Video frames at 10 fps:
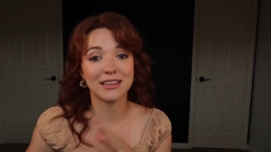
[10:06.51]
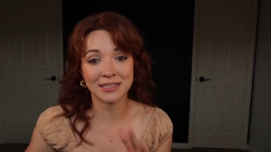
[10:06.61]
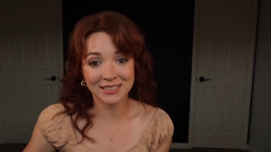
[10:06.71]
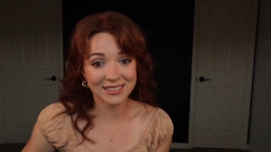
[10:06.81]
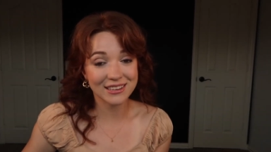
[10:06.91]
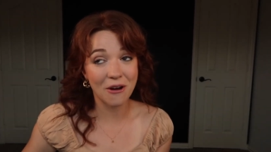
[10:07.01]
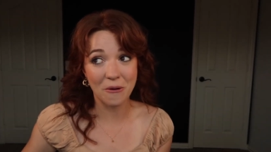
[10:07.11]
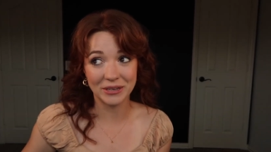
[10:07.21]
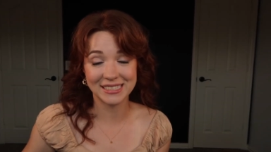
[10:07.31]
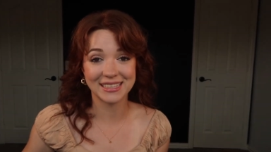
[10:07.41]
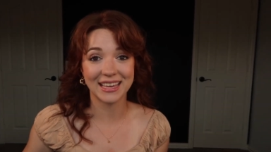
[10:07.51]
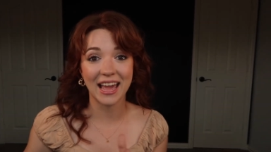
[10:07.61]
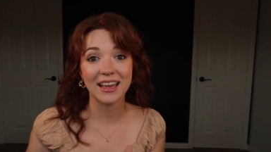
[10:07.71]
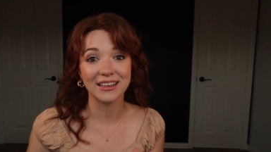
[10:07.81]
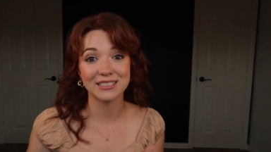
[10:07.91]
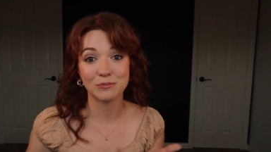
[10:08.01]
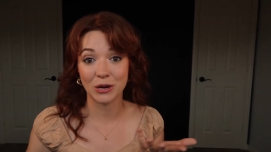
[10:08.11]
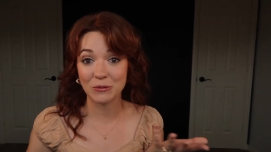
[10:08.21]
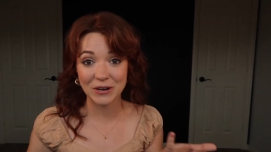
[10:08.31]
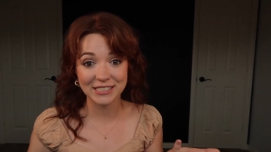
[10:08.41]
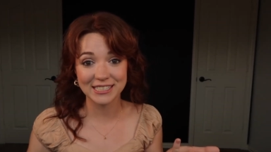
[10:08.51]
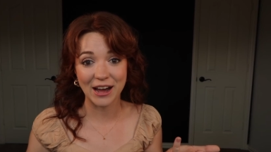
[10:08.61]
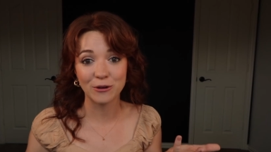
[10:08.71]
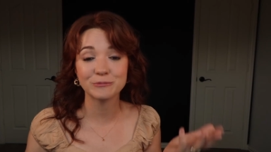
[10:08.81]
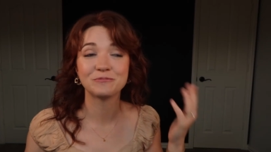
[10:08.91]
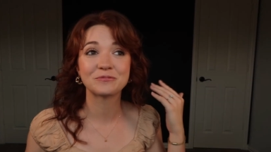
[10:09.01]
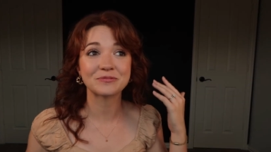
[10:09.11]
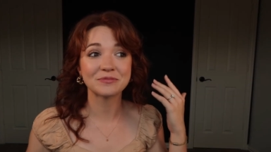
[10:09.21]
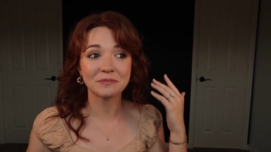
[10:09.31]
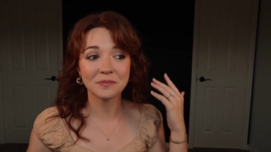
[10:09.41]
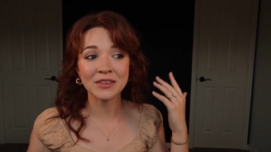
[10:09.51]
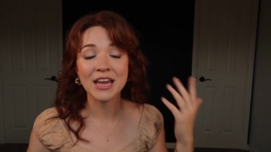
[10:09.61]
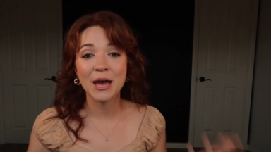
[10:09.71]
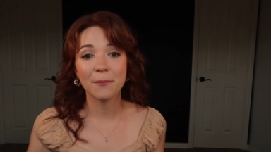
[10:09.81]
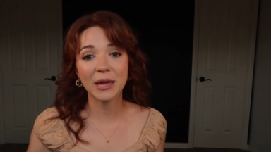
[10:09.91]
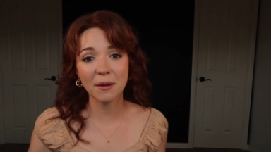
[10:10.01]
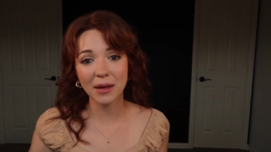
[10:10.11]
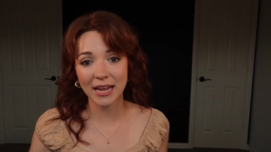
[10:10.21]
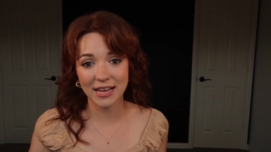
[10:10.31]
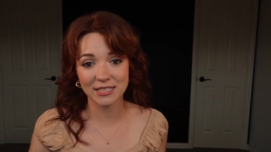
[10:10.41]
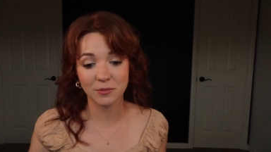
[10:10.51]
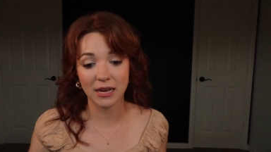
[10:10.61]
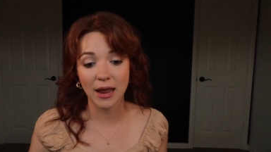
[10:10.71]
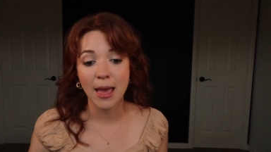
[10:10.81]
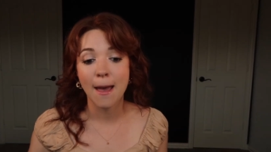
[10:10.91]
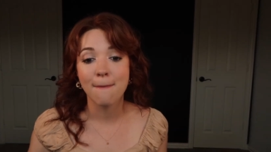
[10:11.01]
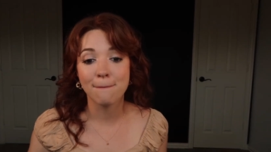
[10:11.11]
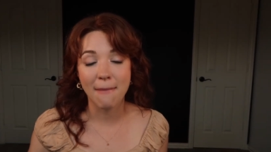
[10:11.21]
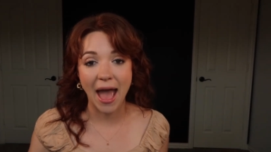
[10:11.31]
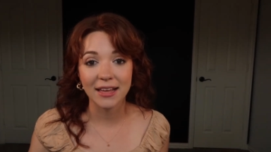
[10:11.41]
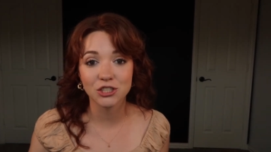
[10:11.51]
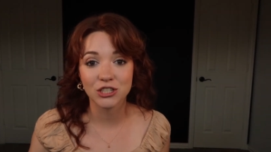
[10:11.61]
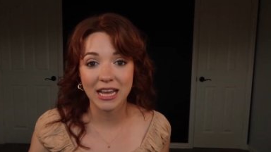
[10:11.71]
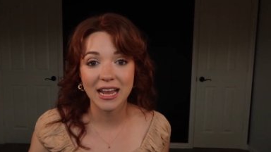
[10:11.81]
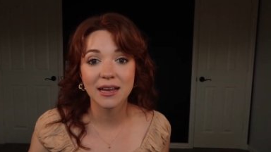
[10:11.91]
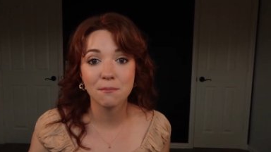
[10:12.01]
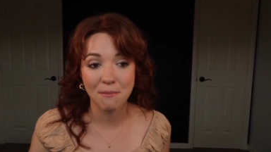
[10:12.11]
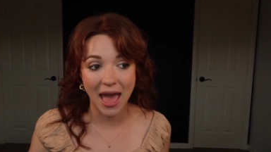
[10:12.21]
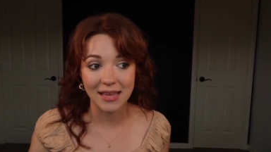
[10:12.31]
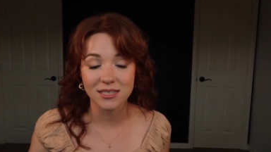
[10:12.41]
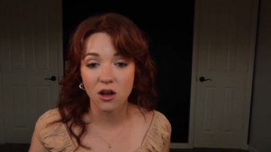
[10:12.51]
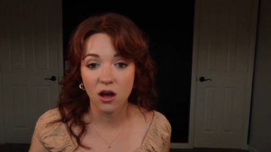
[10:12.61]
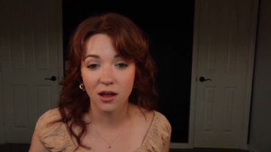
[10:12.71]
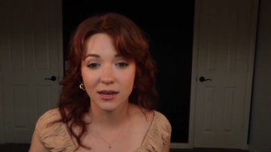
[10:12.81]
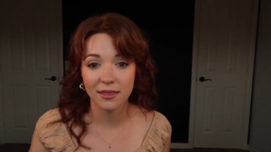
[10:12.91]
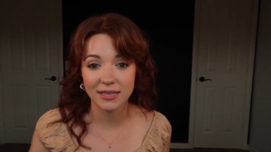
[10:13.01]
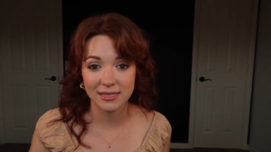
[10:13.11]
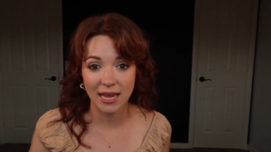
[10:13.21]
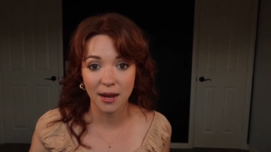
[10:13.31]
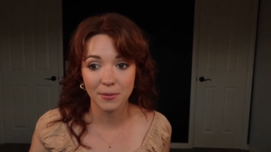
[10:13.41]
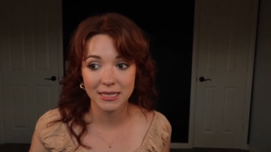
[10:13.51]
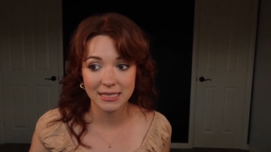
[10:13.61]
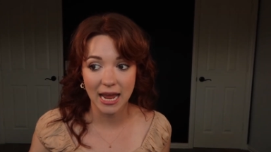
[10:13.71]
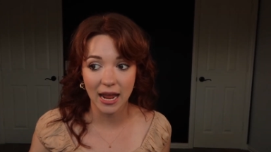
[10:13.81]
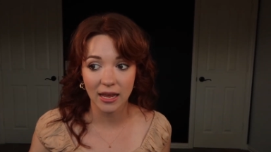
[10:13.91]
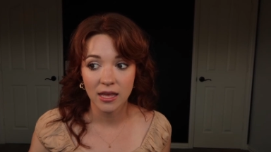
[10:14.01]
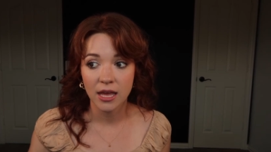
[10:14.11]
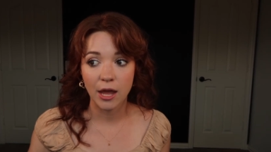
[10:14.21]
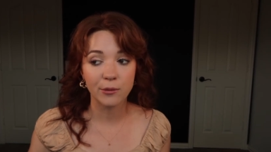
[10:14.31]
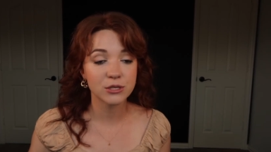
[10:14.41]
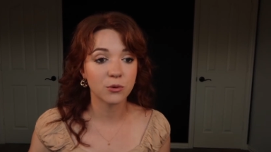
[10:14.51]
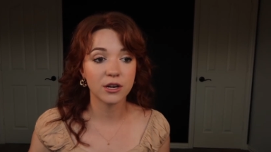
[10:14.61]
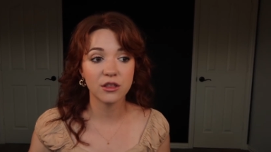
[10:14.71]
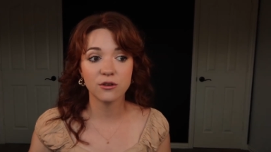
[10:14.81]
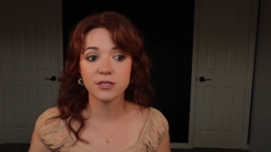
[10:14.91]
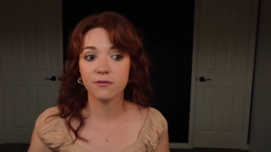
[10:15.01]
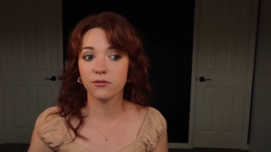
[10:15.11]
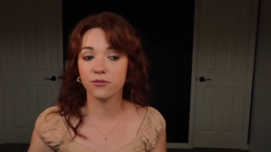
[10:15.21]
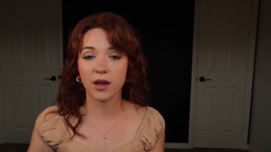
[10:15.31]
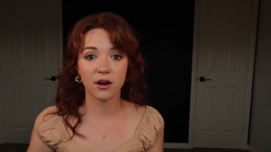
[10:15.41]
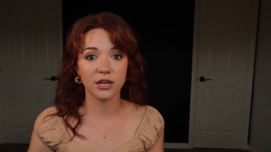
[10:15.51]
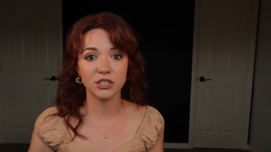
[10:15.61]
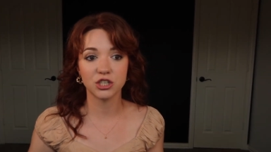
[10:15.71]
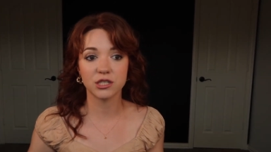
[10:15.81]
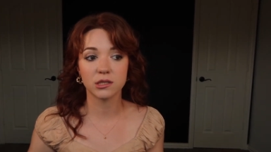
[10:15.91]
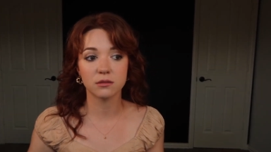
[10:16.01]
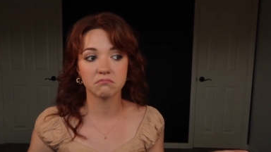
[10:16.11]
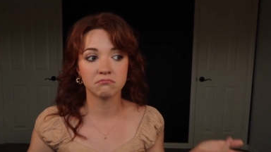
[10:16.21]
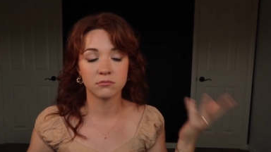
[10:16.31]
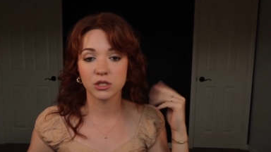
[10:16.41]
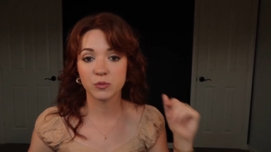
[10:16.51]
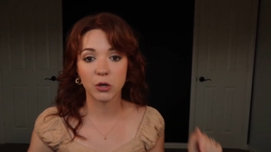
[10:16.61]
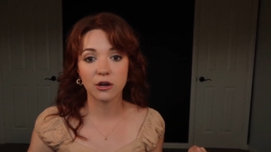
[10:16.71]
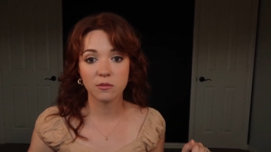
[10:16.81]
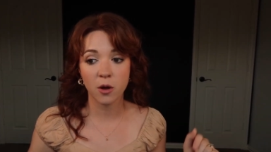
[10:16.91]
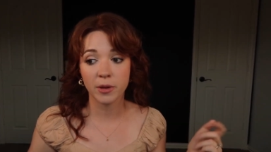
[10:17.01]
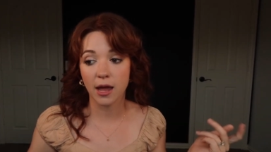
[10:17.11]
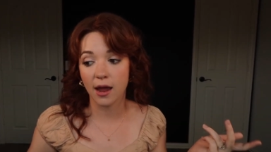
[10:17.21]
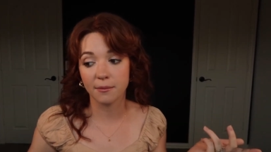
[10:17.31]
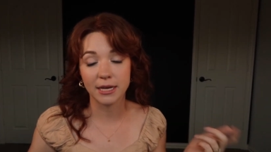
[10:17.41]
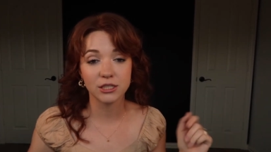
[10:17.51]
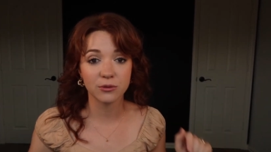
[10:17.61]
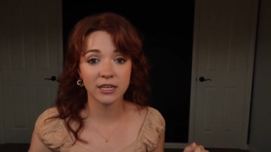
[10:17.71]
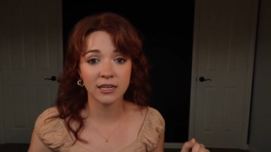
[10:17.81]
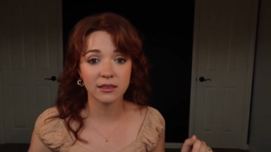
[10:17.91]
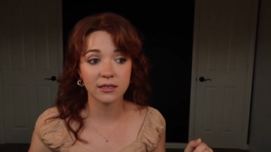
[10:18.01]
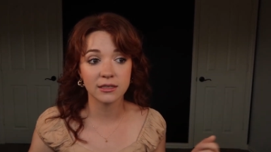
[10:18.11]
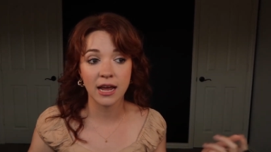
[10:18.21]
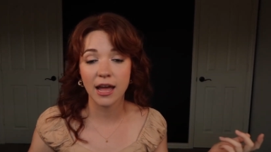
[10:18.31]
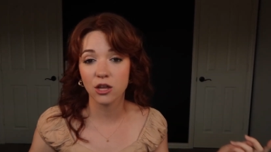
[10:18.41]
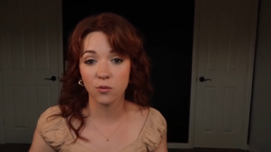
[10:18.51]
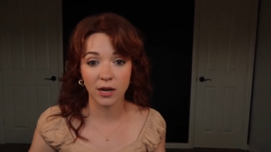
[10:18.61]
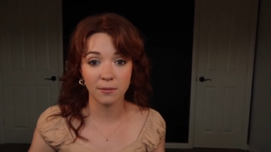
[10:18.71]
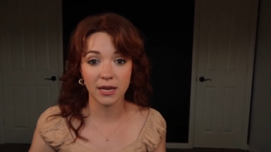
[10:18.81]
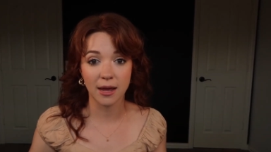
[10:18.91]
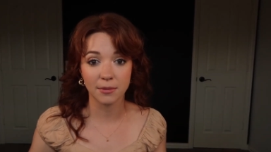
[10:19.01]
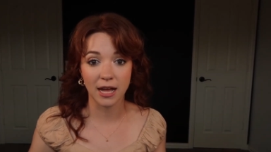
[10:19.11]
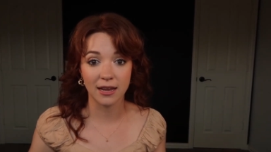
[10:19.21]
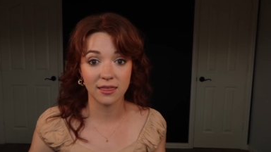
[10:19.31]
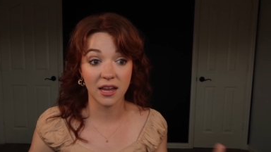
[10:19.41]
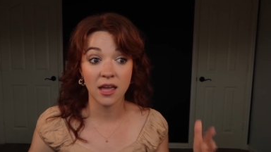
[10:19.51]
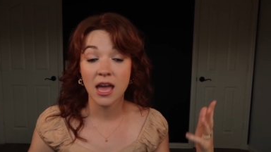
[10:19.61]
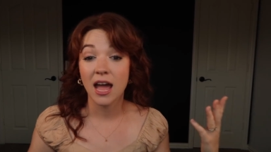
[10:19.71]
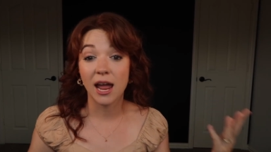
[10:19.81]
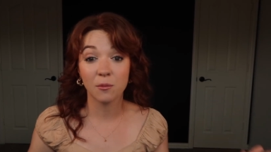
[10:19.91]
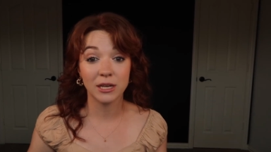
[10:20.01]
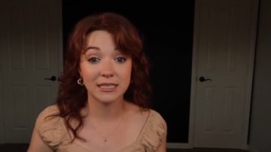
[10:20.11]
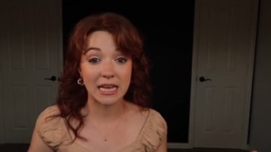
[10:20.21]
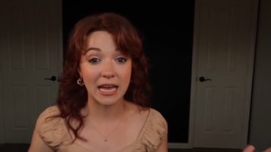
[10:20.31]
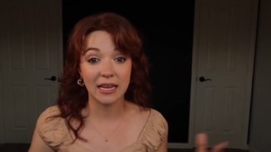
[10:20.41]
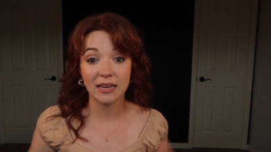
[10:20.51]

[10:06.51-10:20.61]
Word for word: this isn't always the case, but it worked out. Me and my husband matched and met on the same day. It was one of those very just spur of the moment, hey, I'm not doing anything tonight, you wanna meet up kind of thing. And we did,